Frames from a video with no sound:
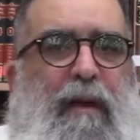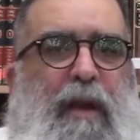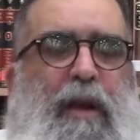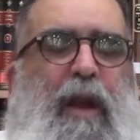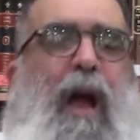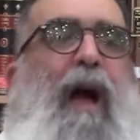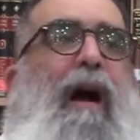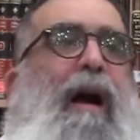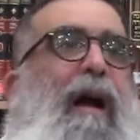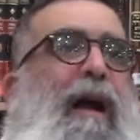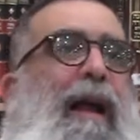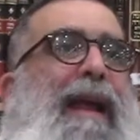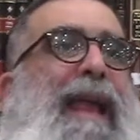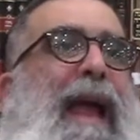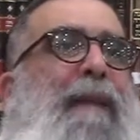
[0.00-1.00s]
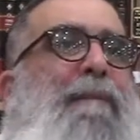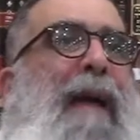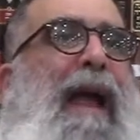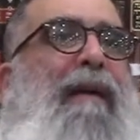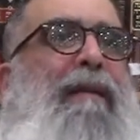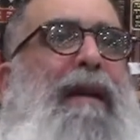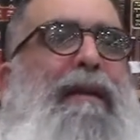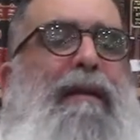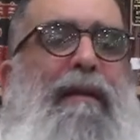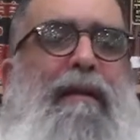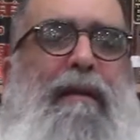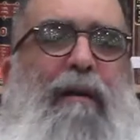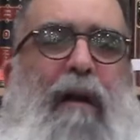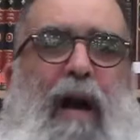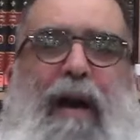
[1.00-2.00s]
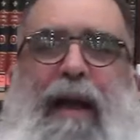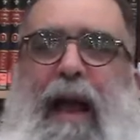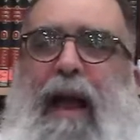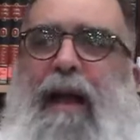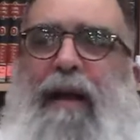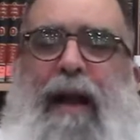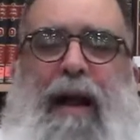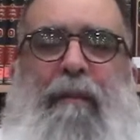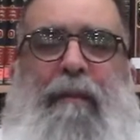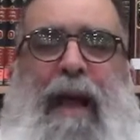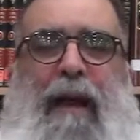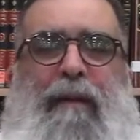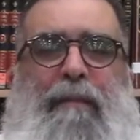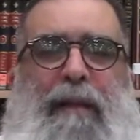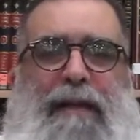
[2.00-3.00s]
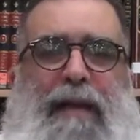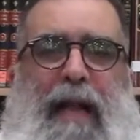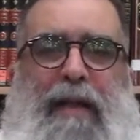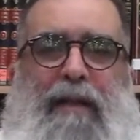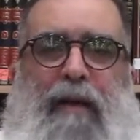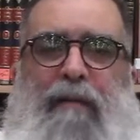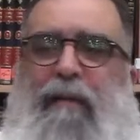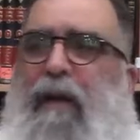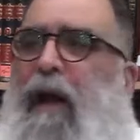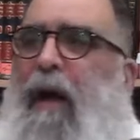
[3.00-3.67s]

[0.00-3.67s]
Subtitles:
Yeah, and get married. Okay, got married, mazal tov.